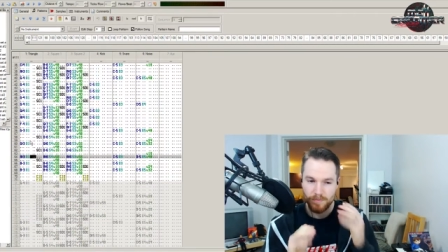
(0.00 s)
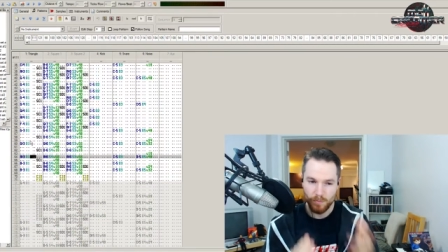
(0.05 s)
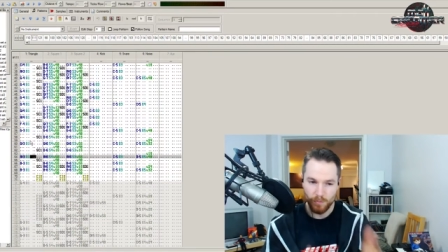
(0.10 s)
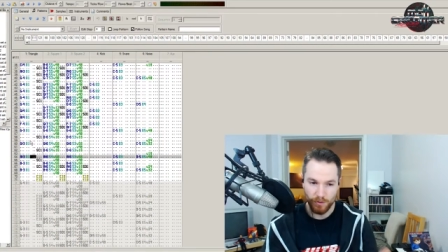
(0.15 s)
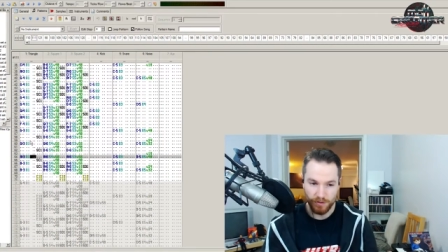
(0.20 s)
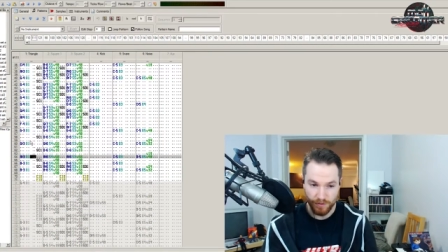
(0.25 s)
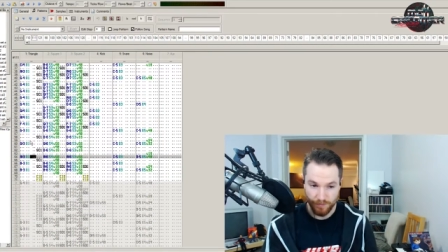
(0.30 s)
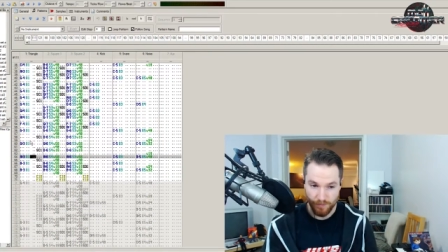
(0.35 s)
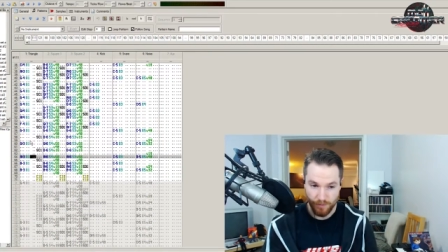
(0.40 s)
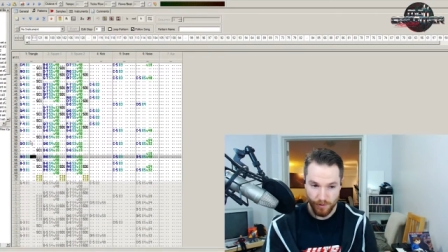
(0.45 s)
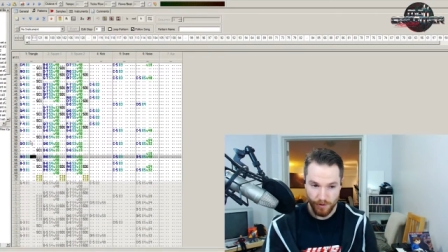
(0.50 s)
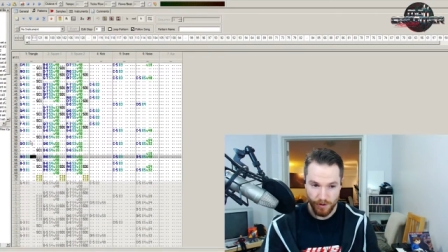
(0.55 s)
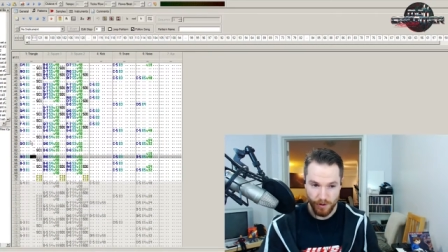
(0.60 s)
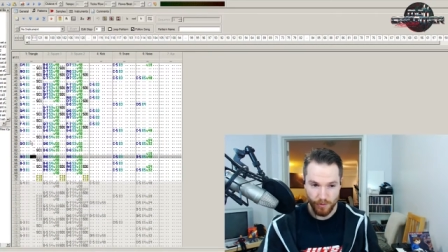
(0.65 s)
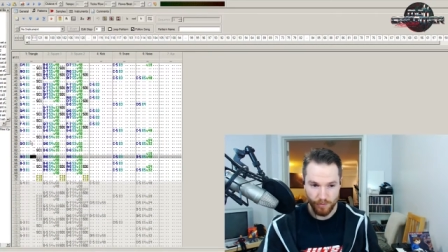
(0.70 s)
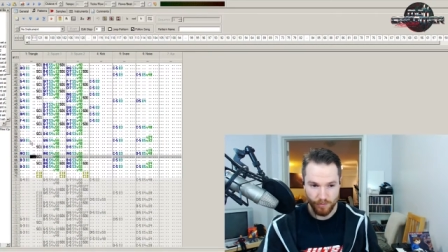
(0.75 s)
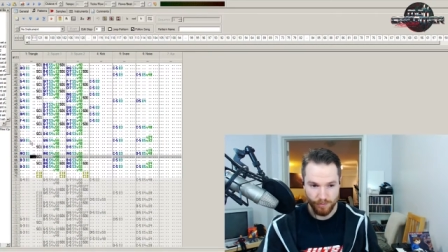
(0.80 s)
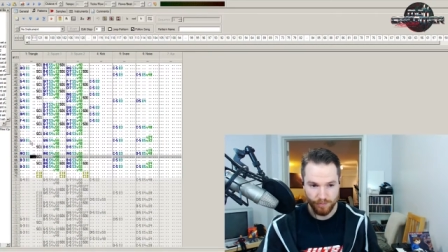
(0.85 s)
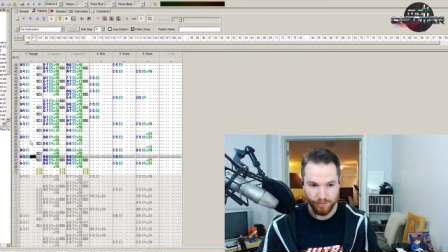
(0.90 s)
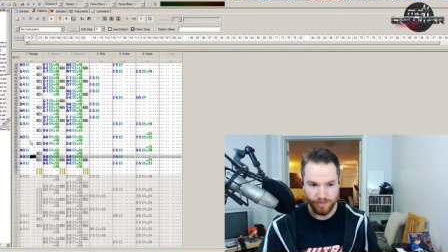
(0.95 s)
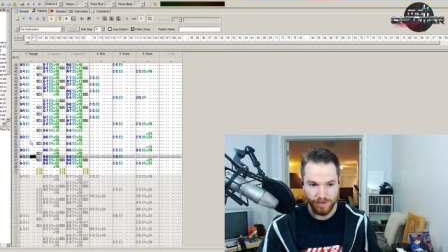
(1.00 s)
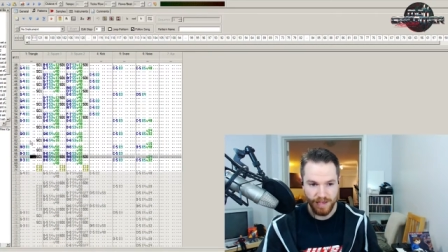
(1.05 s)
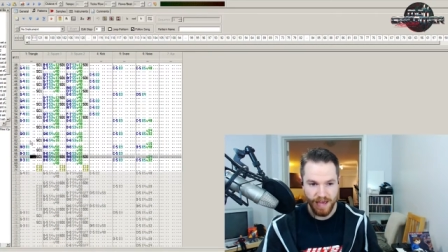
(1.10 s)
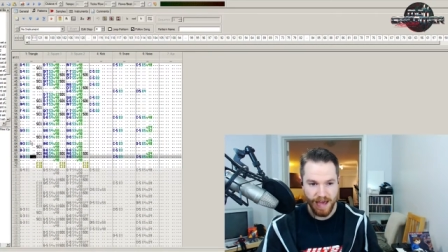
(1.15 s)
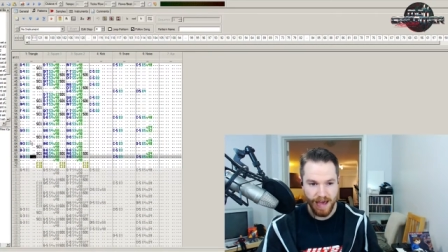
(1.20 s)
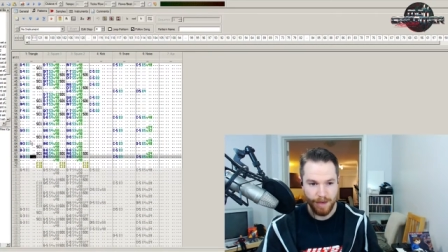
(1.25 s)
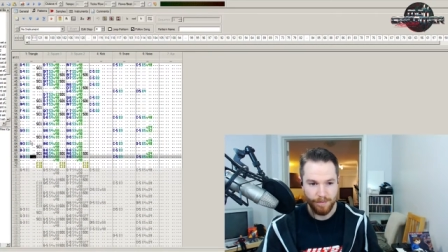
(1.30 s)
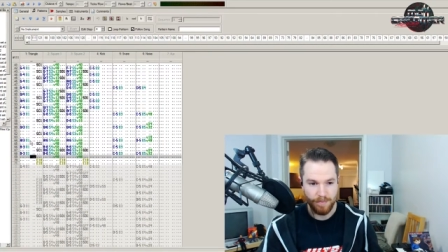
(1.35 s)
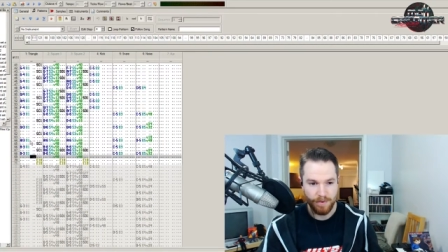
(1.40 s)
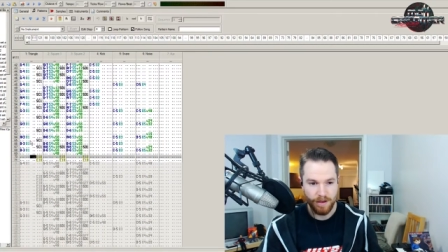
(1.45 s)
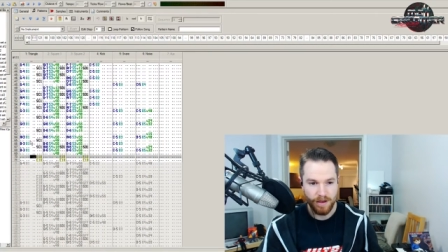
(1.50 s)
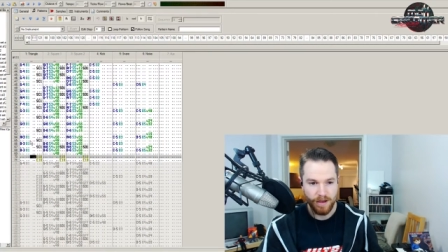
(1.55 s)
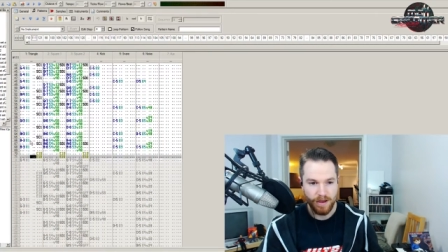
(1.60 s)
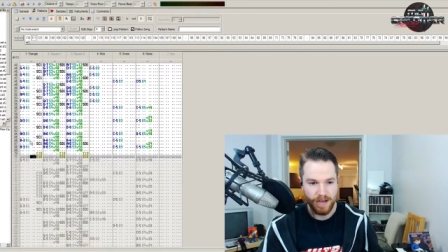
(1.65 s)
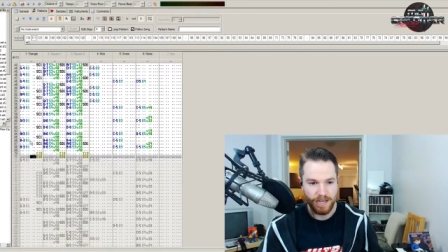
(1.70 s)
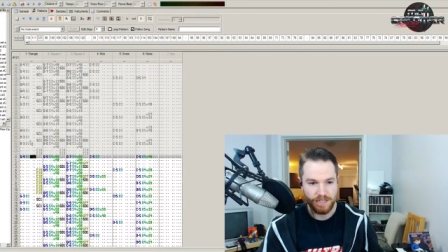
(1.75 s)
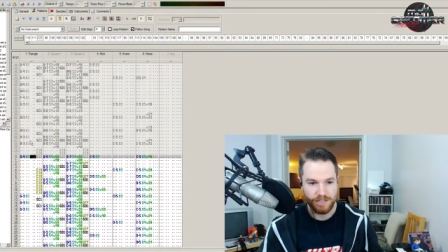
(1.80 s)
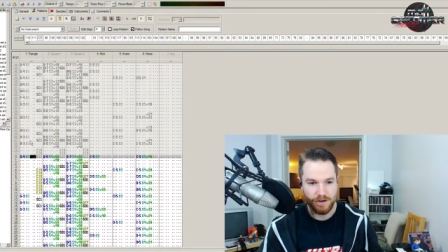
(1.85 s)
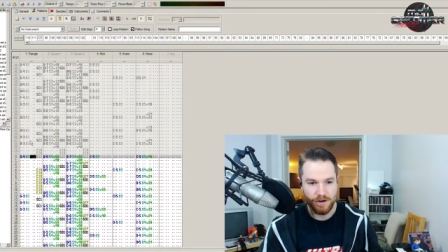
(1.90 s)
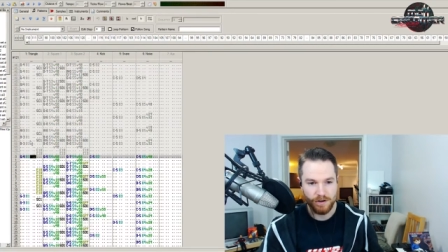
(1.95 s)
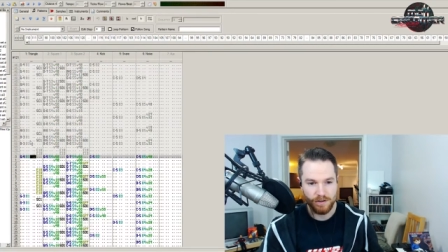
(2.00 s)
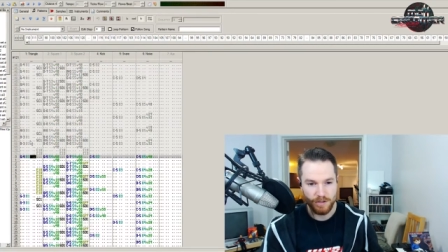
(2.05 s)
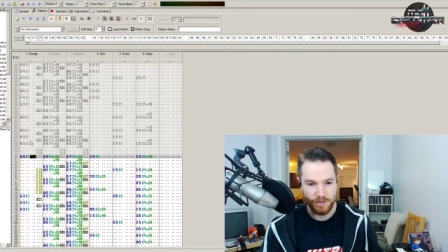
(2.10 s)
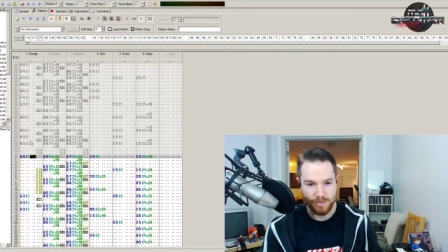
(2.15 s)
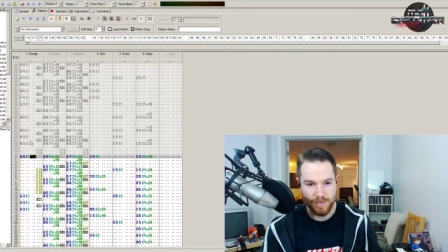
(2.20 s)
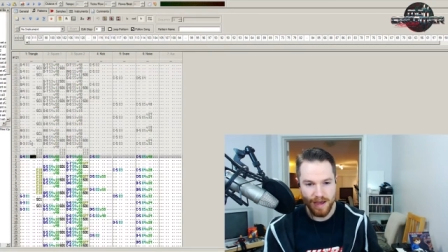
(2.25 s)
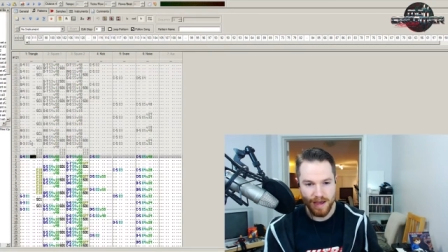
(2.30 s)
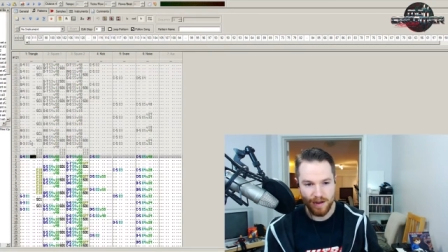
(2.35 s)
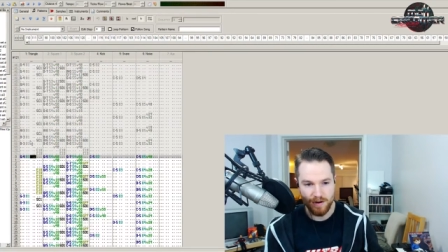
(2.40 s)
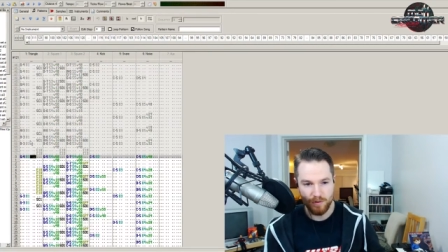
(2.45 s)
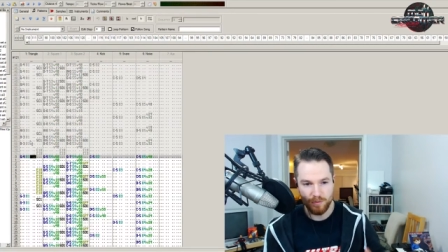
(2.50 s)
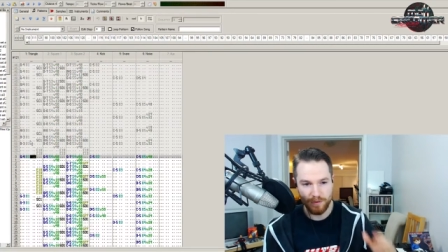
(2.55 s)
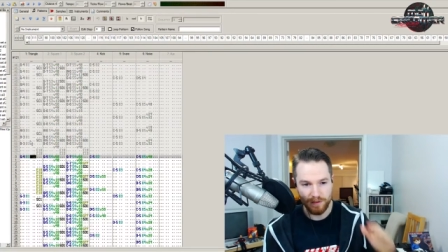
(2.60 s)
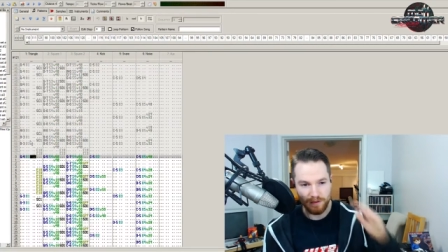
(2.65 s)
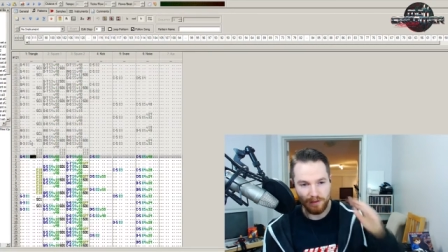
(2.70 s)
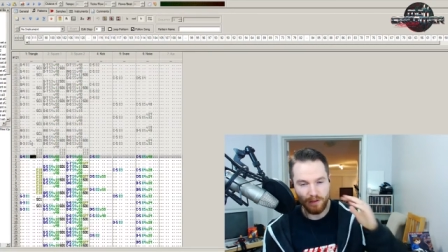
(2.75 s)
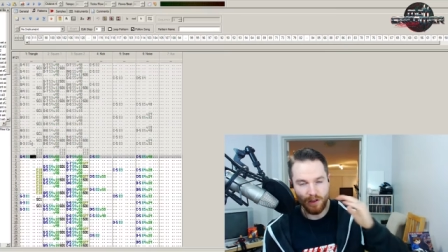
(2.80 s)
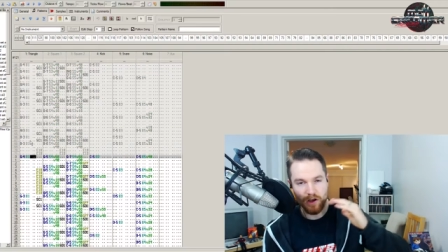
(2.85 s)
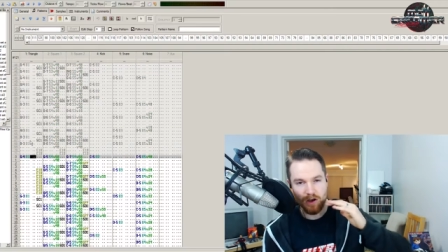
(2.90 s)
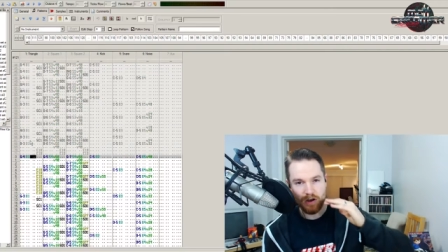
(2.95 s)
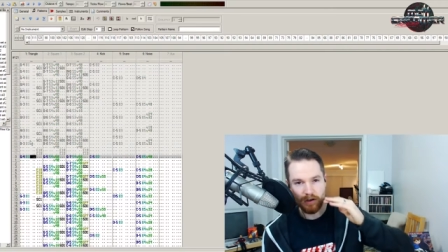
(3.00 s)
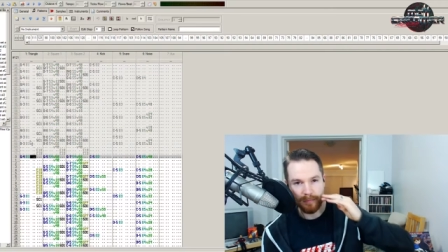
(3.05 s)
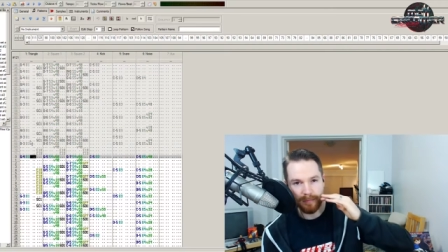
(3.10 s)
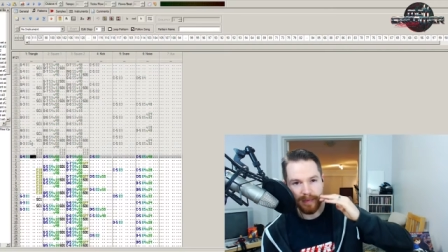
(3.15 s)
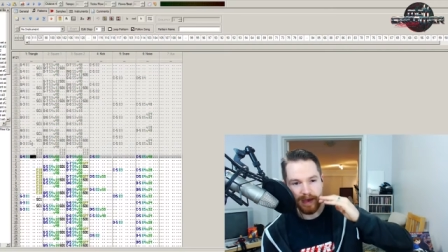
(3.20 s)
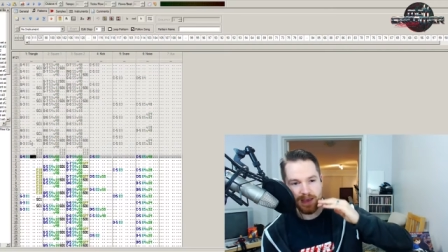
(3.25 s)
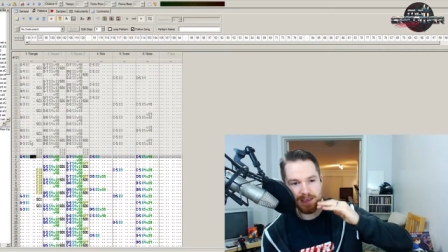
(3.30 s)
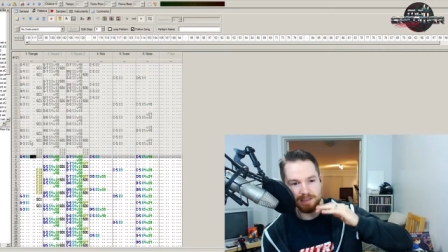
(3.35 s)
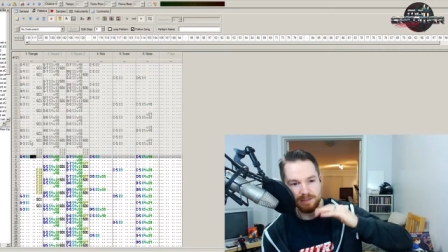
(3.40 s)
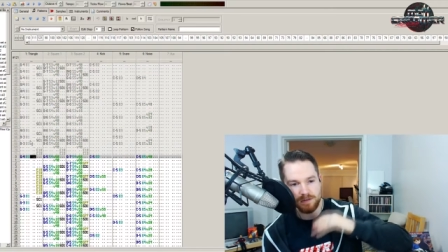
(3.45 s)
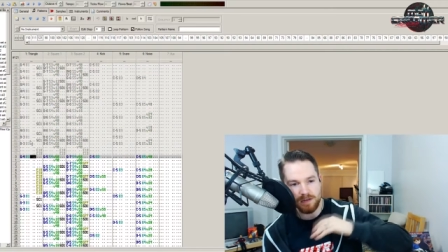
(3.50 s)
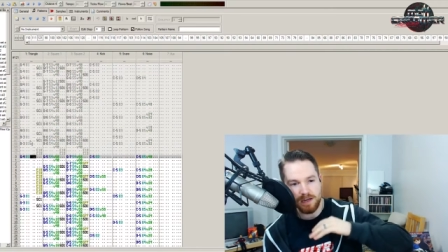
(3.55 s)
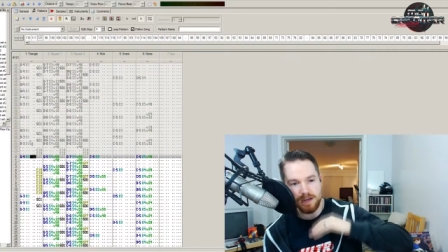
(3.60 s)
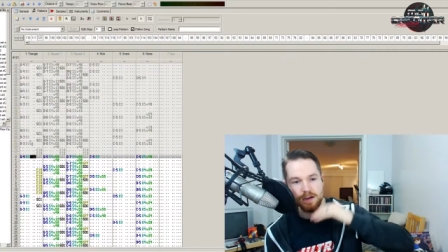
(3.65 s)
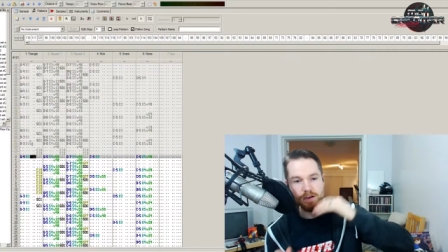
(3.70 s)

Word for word: with the four note gap, I start this pattern with a long bass